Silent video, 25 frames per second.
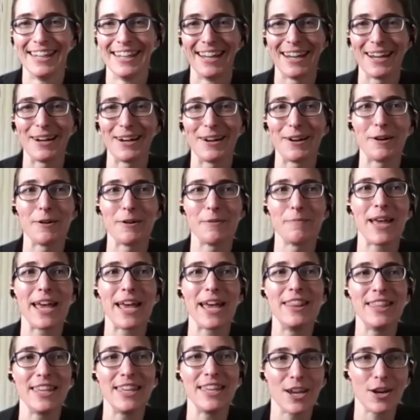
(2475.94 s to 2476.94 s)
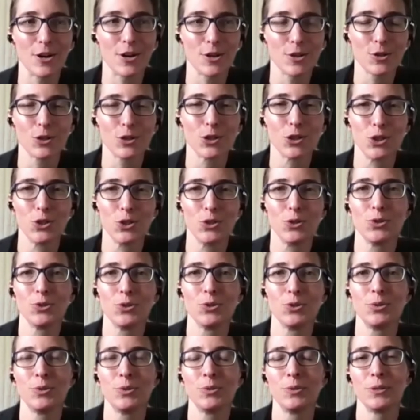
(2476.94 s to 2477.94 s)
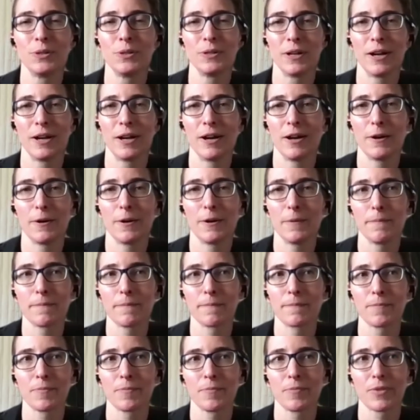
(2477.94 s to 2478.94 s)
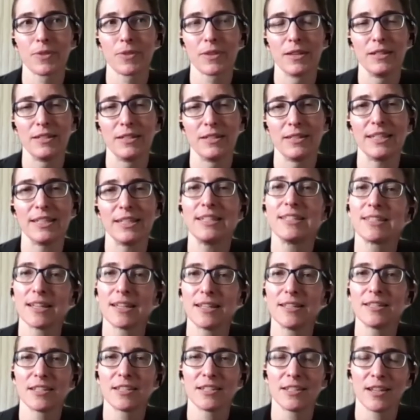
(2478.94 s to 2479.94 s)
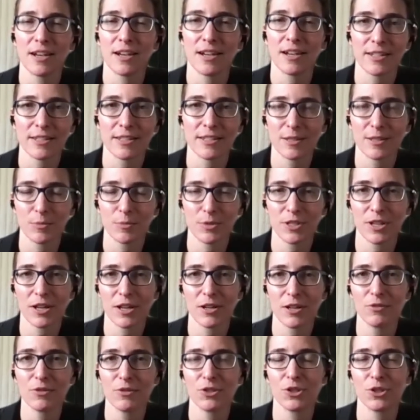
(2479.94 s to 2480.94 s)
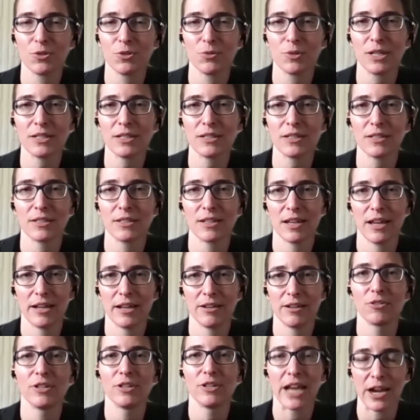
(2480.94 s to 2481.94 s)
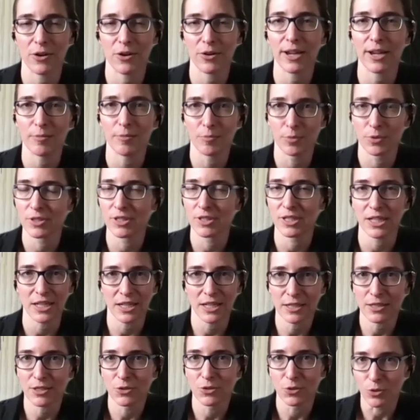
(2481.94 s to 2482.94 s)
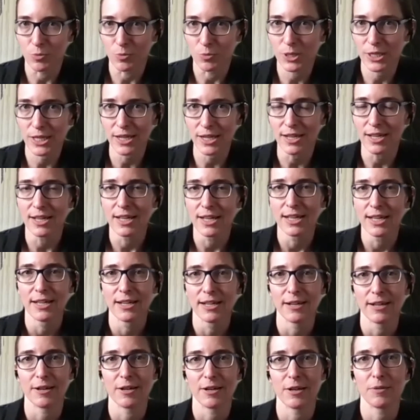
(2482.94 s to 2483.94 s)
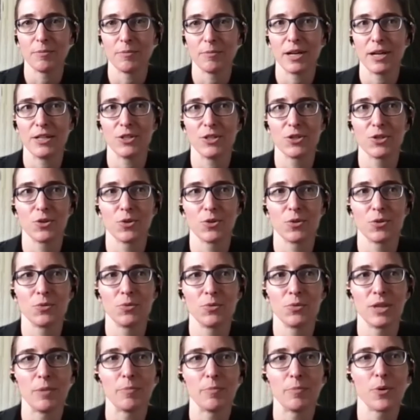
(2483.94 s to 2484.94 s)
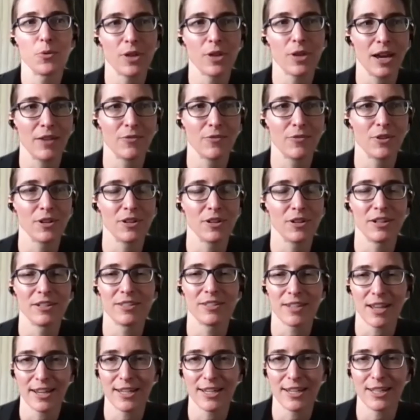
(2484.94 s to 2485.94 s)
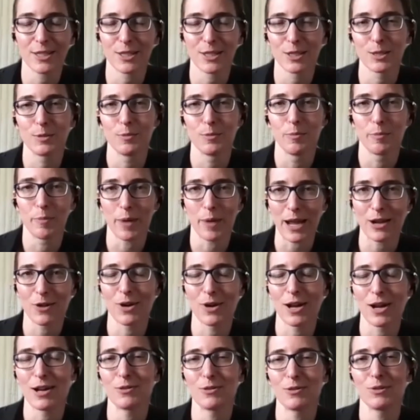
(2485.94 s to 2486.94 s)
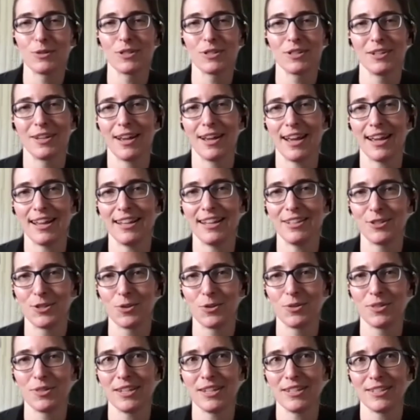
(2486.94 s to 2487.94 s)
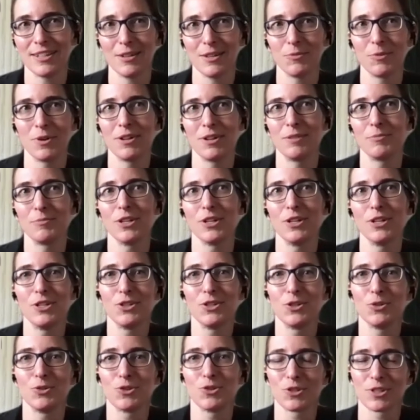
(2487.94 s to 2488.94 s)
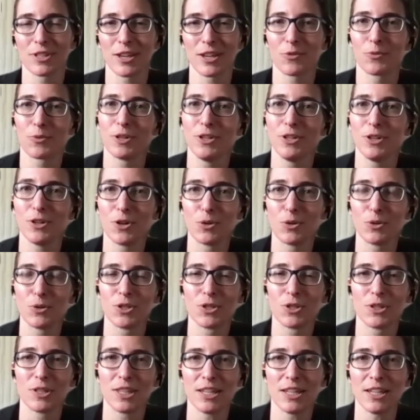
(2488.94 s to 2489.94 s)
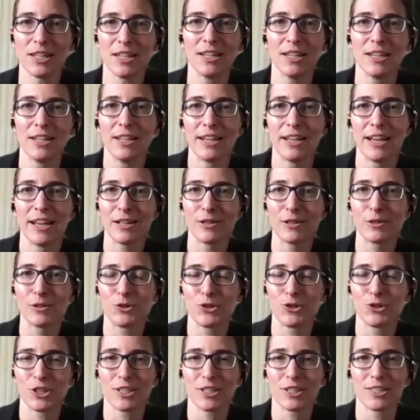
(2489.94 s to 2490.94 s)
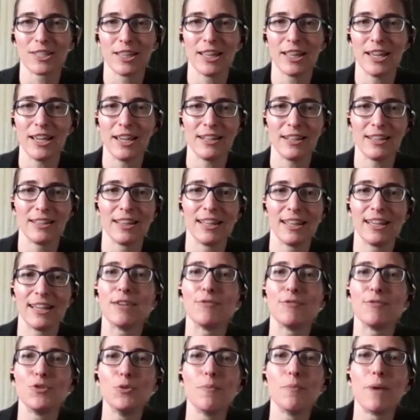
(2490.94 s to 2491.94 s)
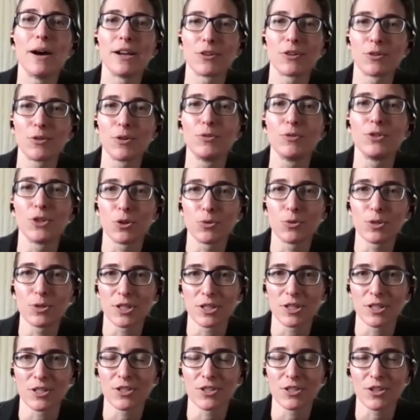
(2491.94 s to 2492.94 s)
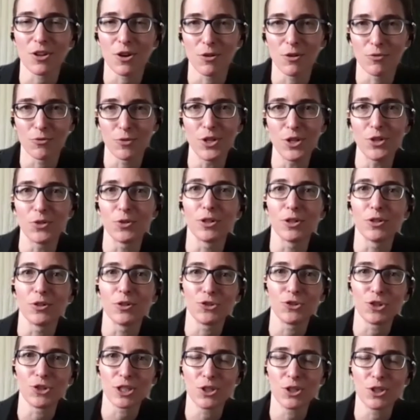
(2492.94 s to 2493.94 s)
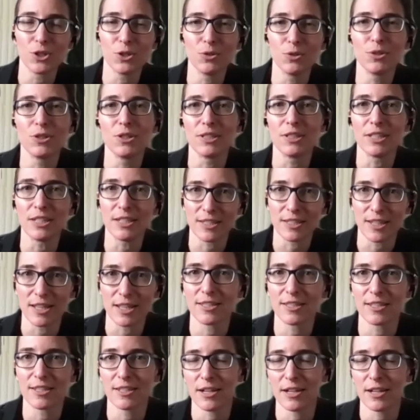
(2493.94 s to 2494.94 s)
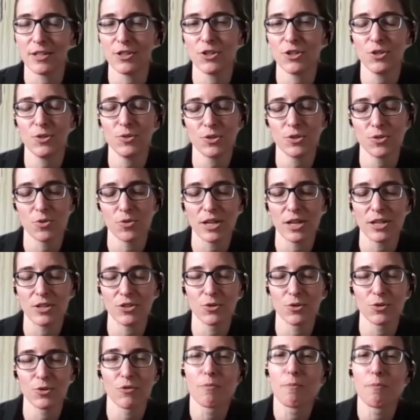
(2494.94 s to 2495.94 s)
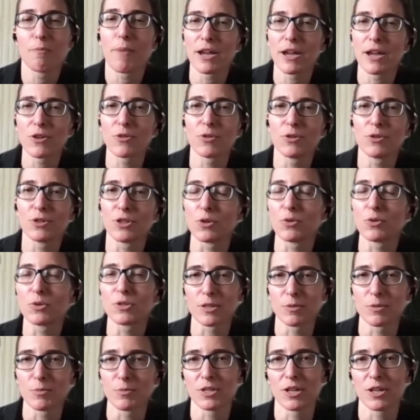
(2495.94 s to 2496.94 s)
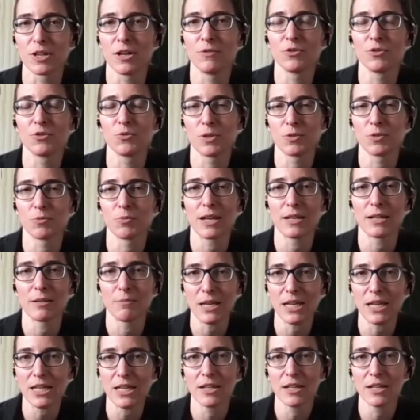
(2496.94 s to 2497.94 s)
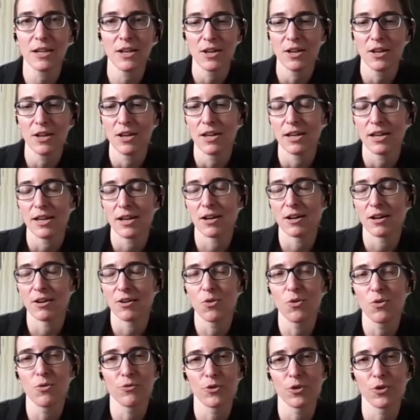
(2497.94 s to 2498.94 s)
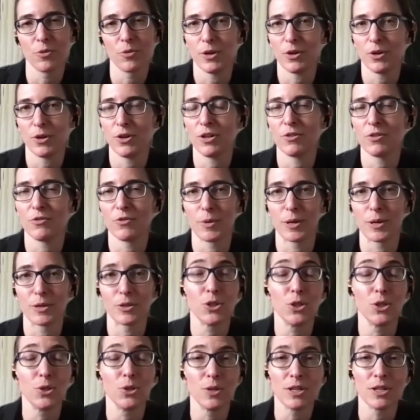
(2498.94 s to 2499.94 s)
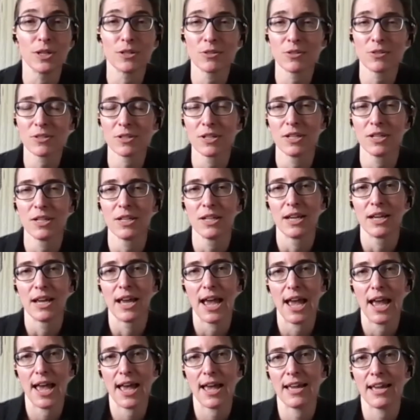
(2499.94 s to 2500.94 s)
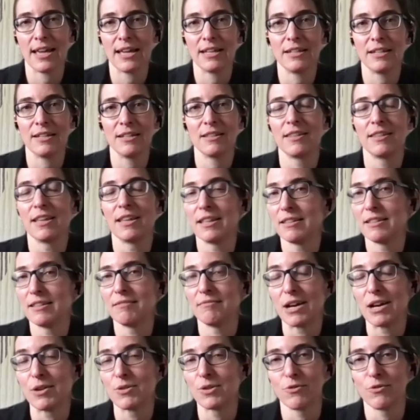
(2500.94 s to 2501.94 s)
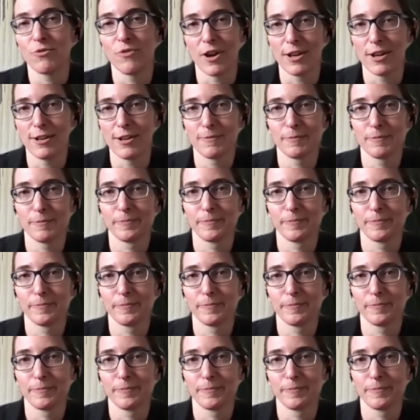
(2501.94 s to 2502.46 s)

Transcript: Um, and the other two um, desensitized themselves to it and are now able to eat normally. Um, and so they both have a, a science background. And so they said, well, I'm going to do just like when you go to the allergist and they, they give you micro doses of what yeah. you're allergic to to desensitize you. So they sort of micro dose themselves with red meat uh, over a period of about two years. And then now they're fine.